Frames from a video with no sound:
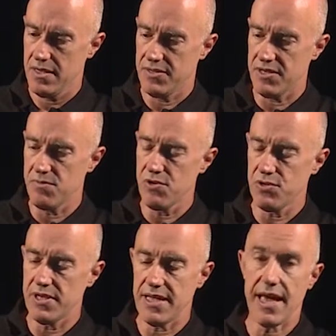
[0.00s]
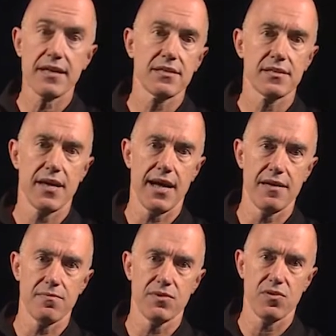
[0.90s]
d mu dx
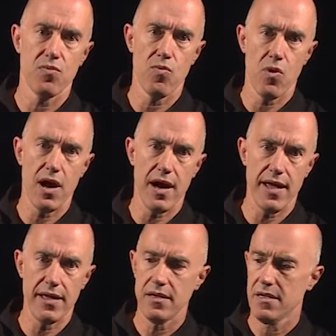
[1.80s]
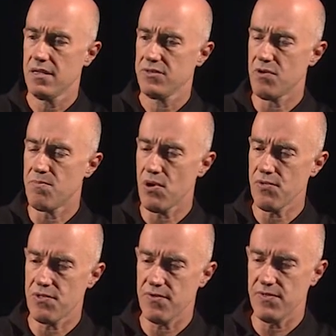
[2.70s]
times y. So
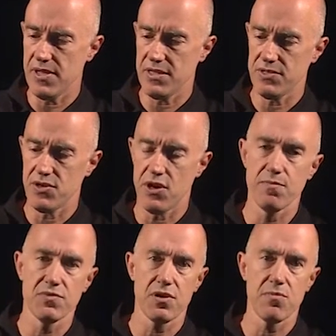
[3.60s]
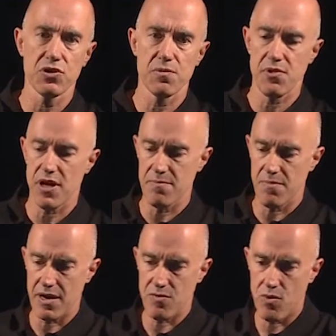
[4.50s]
both of these terms are multiplied
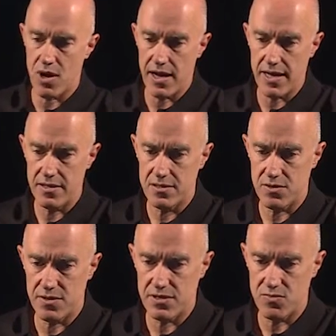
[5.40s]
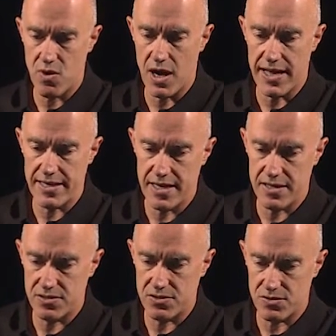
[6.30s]
by y. So this y
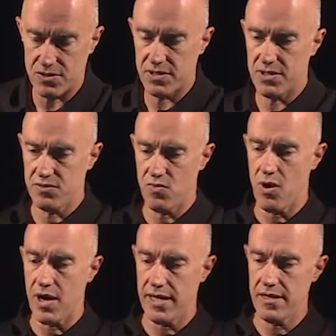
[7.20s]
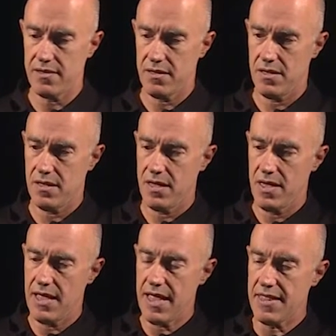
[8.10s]
cancels this y.
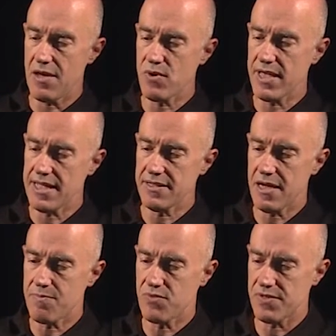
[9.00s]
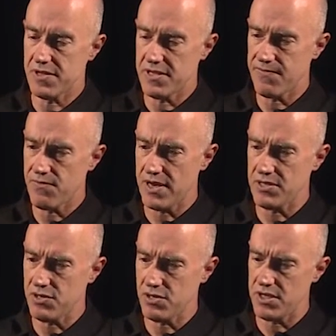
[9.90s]
And then we end up with the
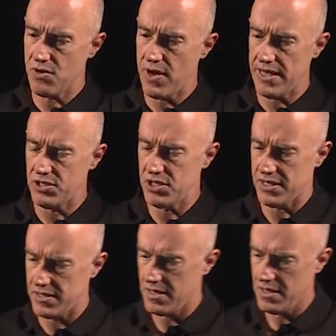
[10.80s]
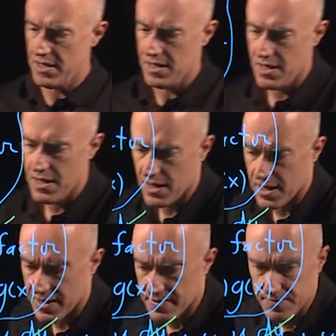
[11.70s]
differential equation
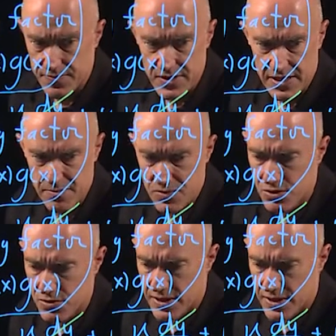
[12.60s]
um, d mu